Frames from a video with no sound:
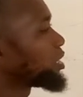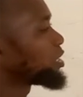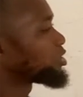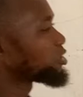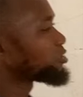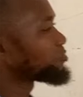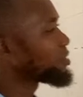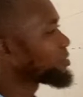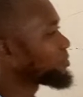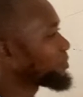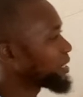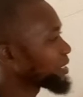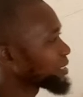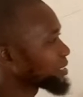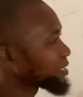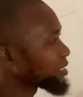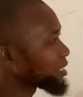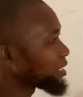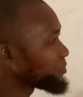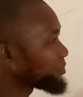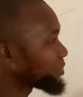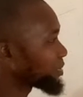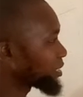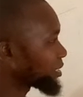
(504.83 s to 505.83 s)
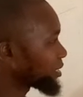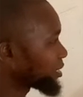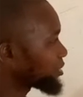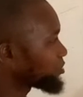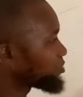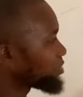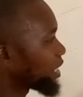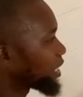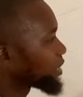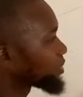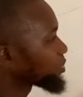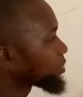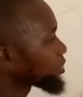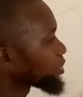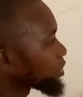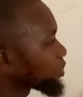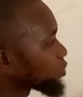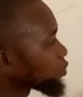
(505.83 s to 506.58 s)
Remember, it's ABCD we are using.